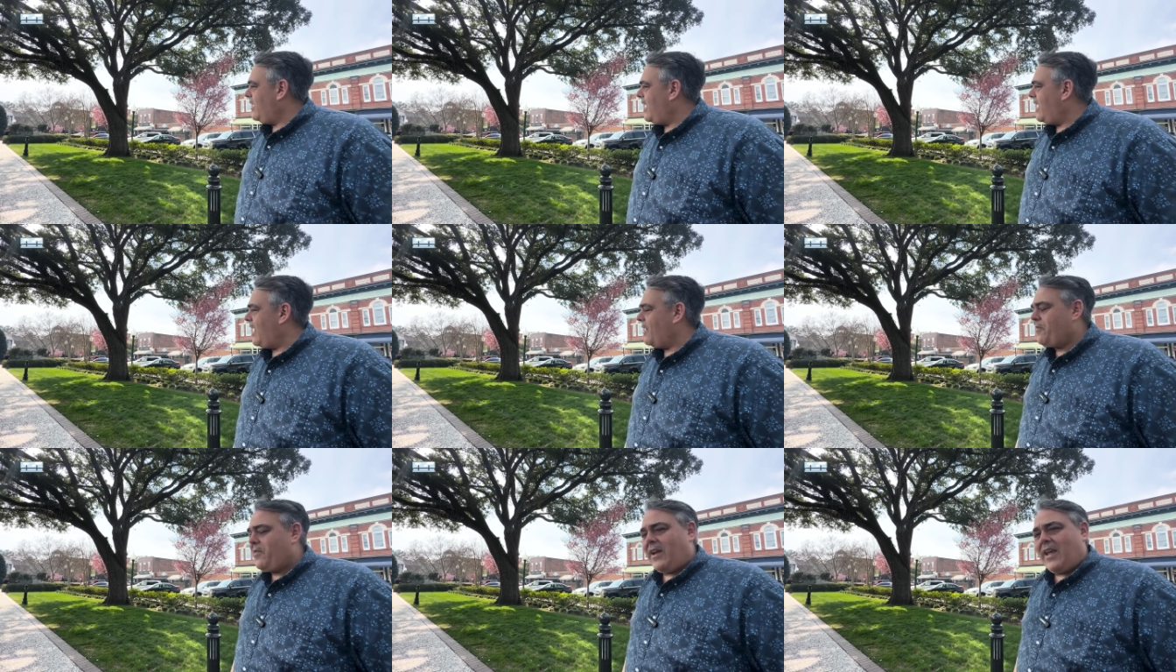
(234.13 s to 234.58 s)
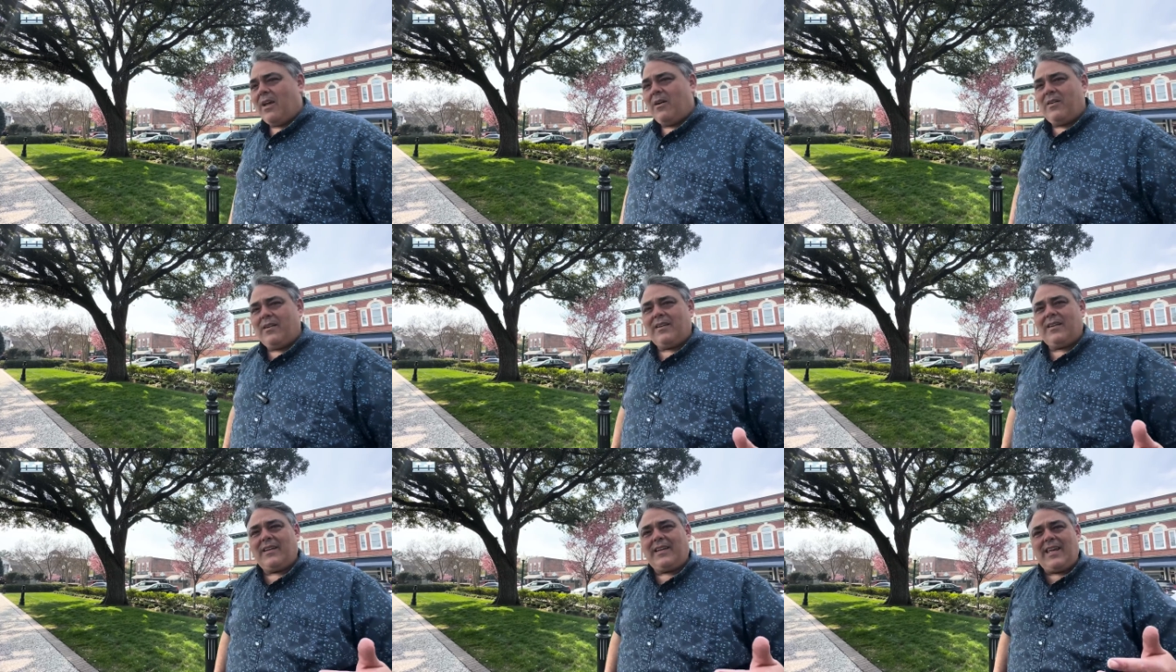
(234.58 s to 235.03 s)

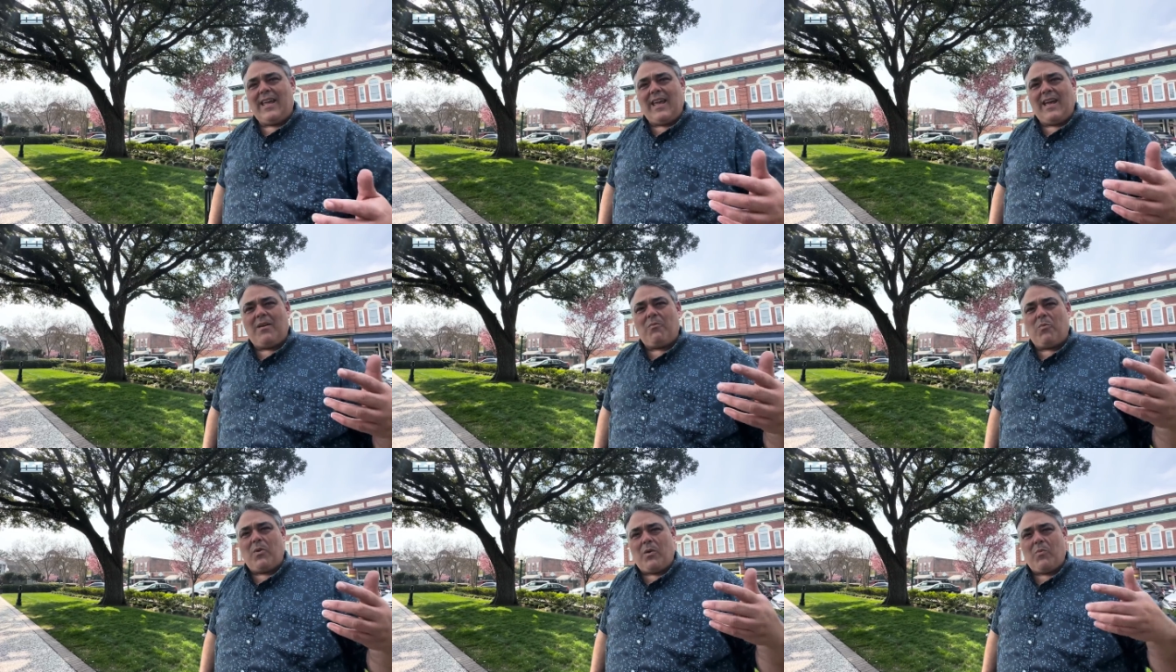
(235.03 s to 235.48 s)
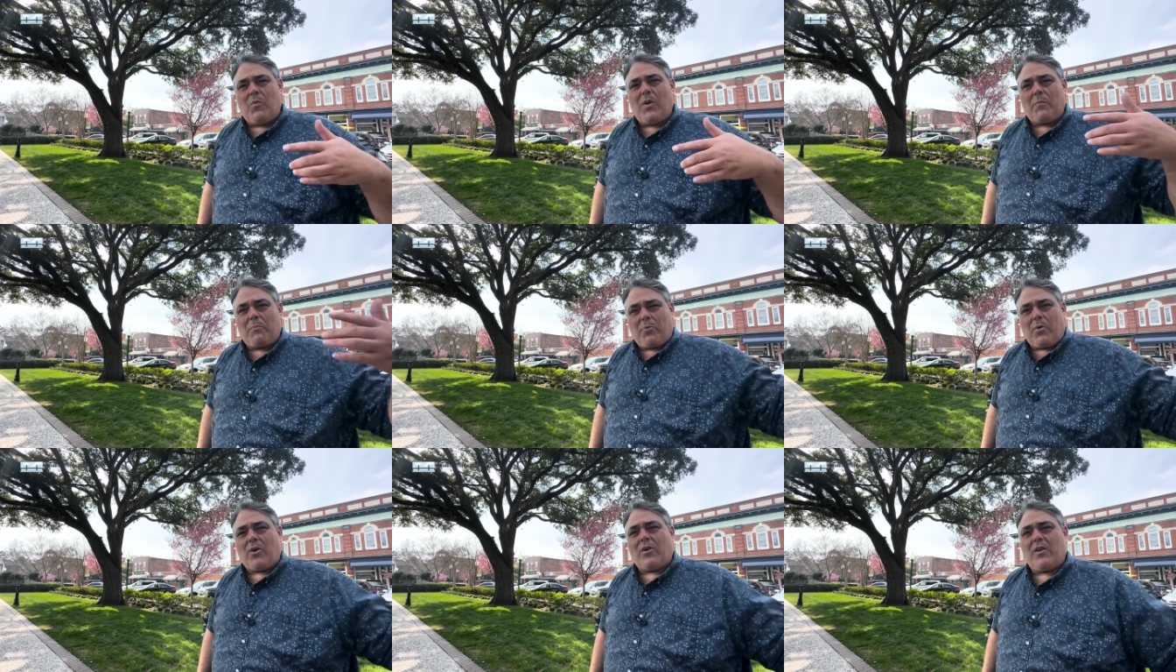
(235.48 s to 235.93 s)

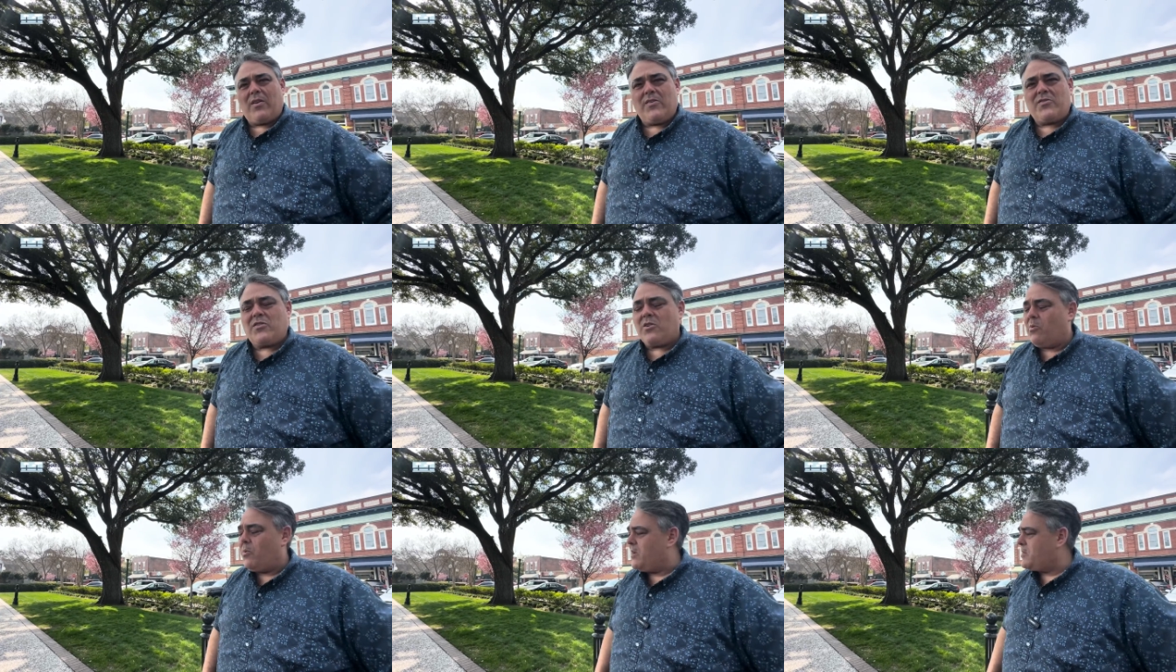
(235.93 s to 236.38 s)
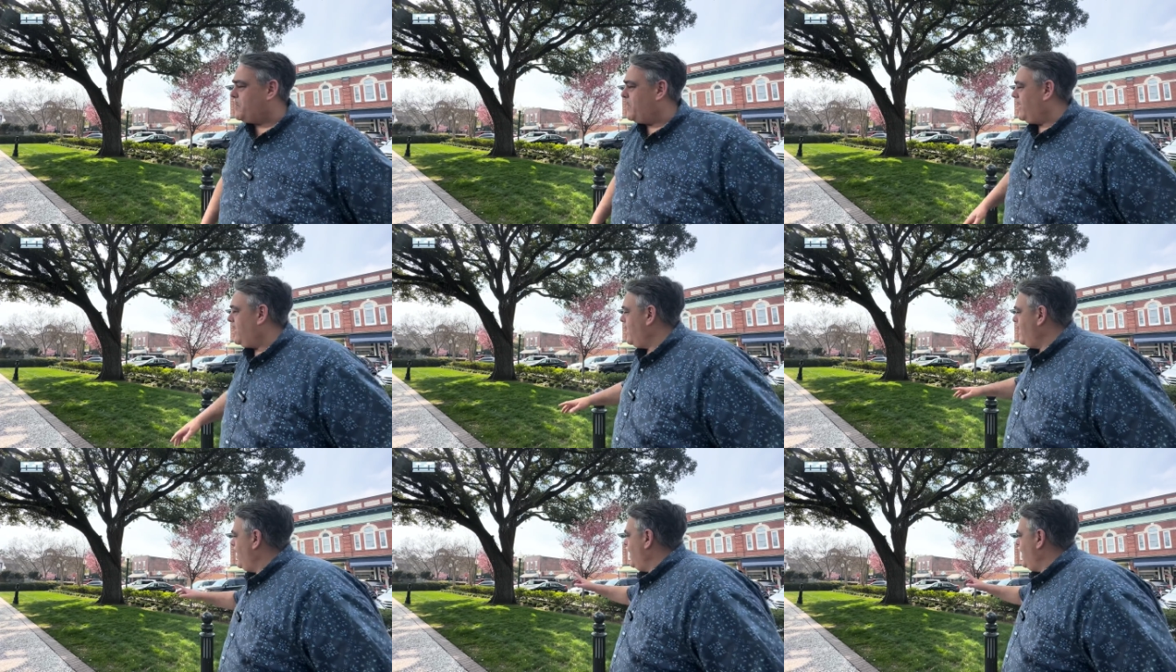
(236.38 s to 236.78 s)
part of the show was. Yeah.